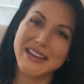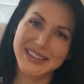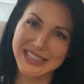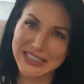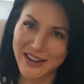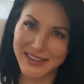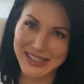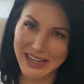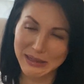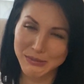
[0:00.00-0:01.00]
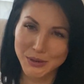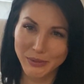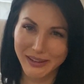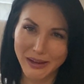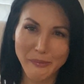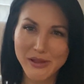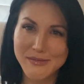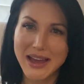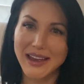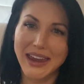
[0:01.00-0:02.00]
this is not the time to really
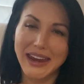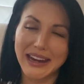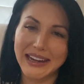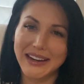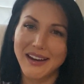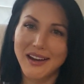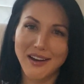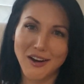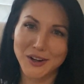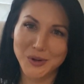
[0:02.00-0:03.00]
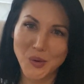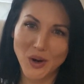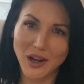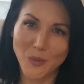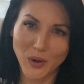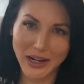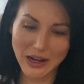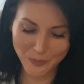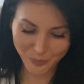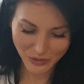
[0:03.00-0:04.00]
implement a hardcore workout.